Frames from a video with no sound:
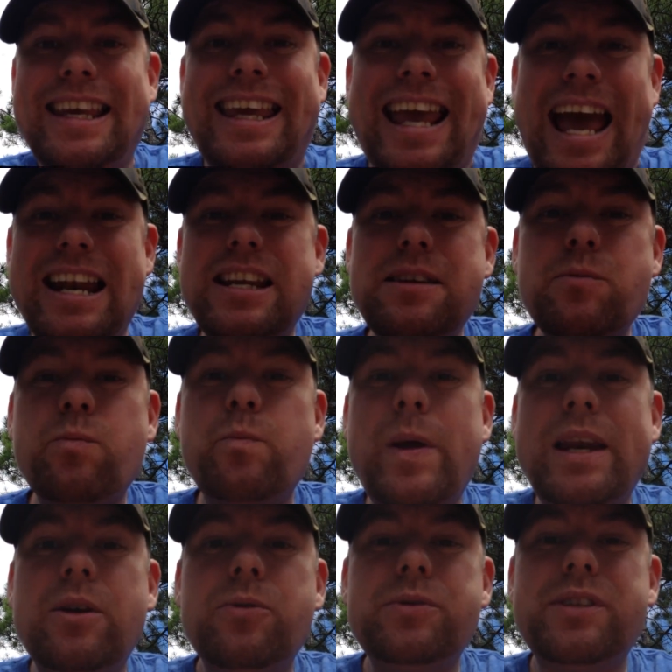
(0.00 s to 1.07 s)
getting
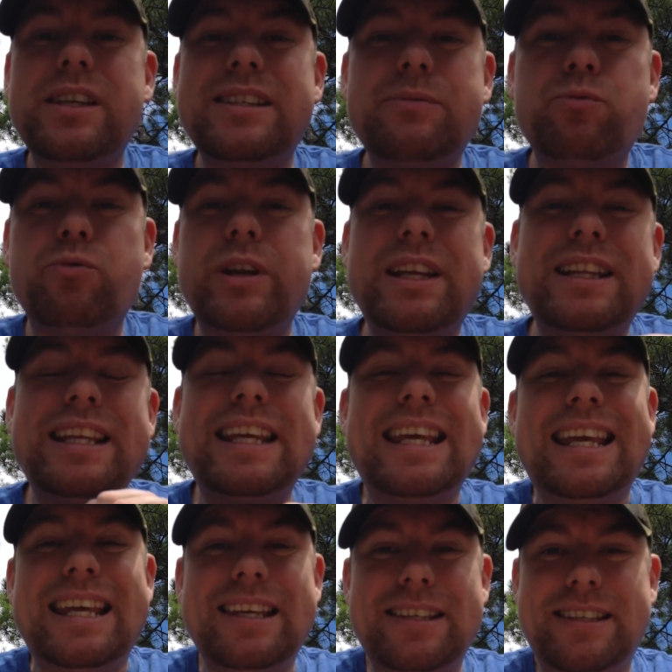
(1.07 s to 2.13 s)
minnows is really
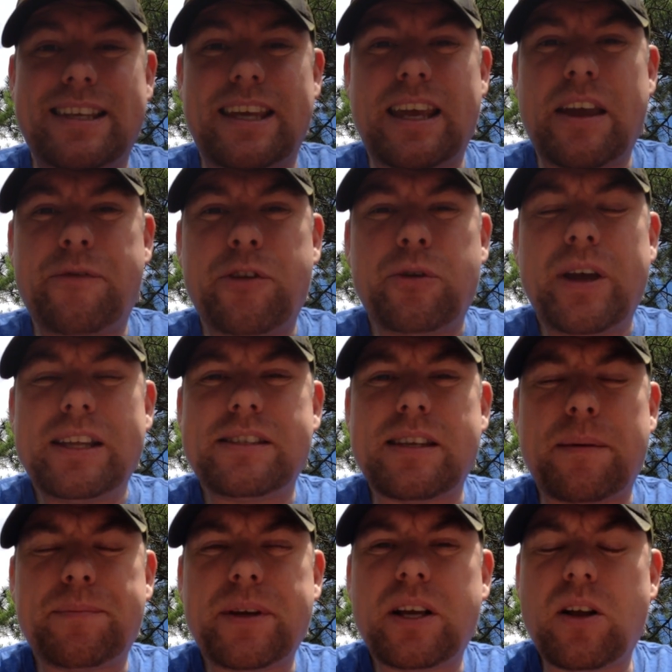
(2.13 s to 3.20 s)
easy if you get
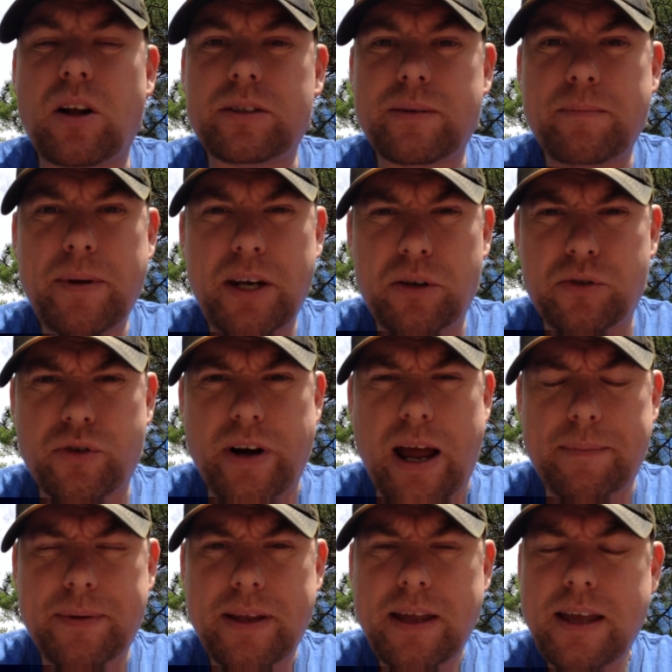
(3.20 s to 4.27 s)
something called a minnow
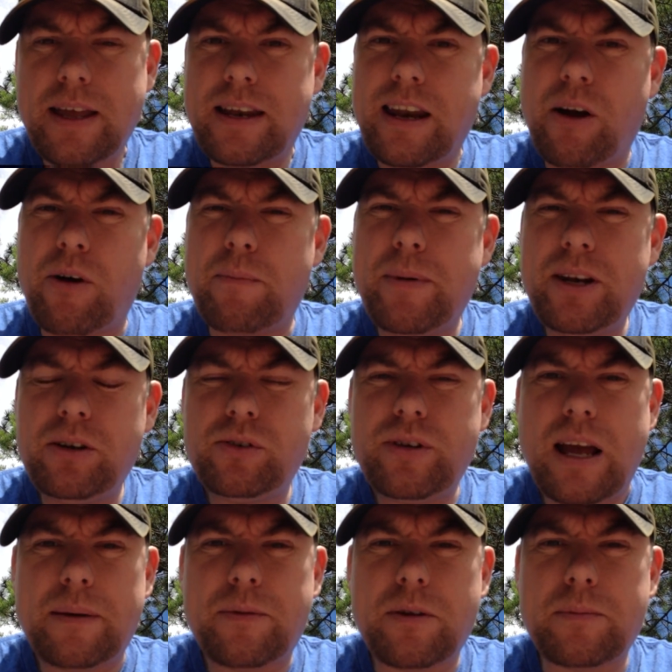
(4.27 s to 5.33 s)
trap. Now, a minnow
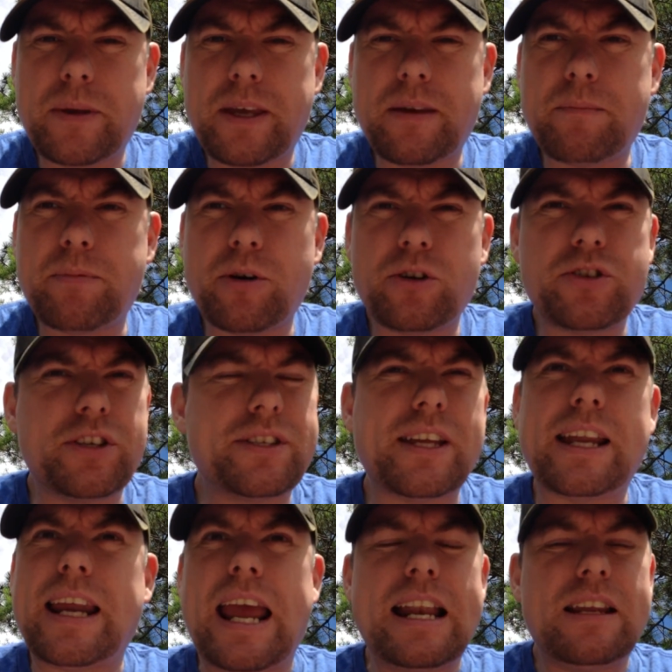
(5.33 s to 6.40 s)
trap could be purchased
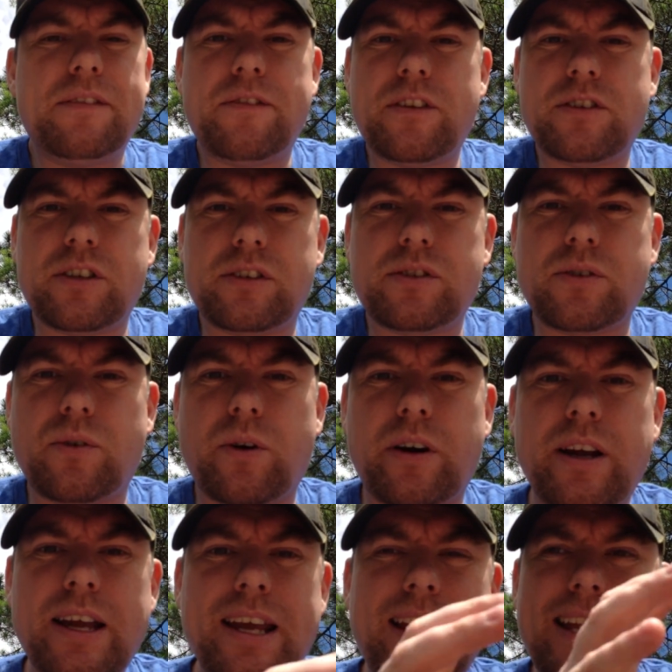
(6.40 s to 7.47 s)
at any fishing
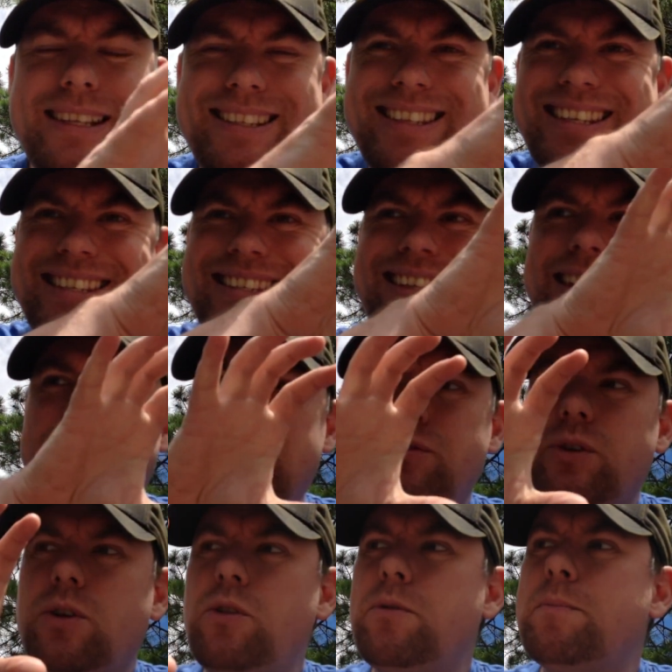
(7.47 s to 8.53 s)
store. It's this
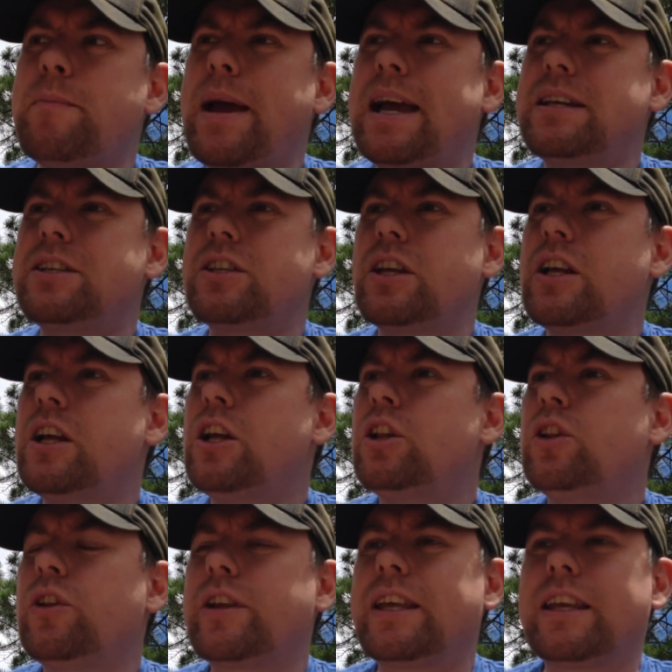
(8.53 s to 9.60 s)
cylindrical
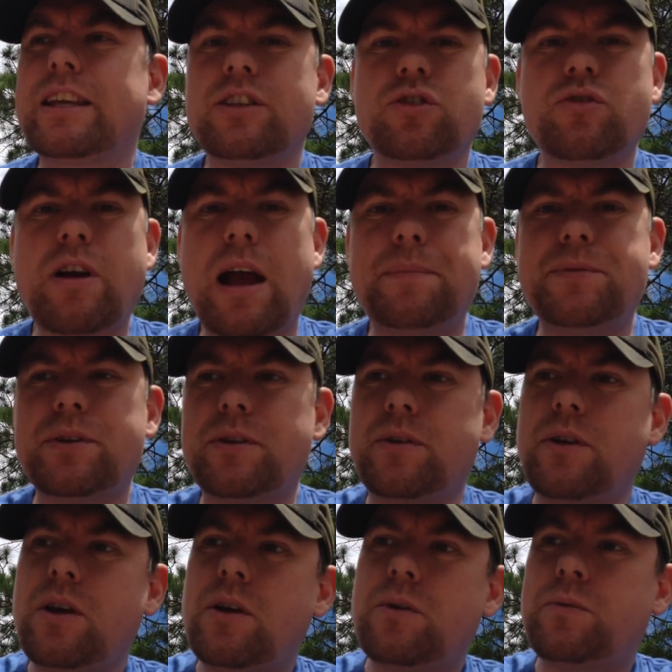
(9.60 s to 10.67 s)
mesh-looking
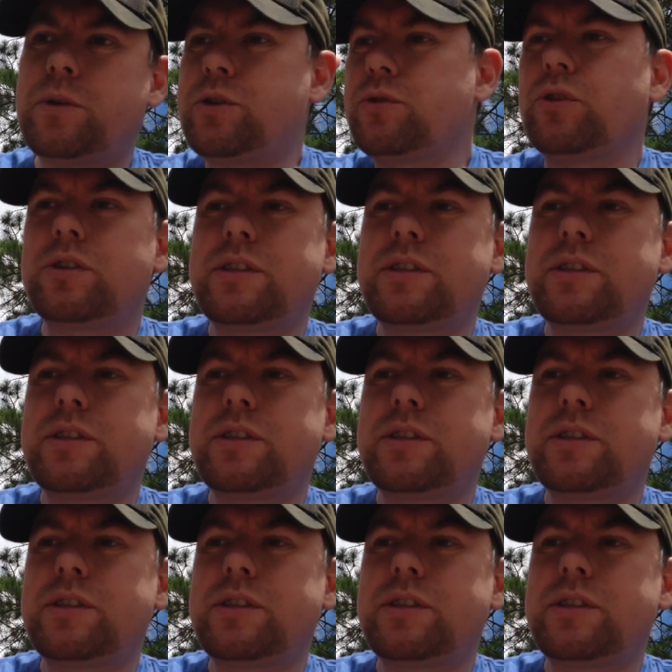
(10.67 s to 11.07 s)
contraption which looks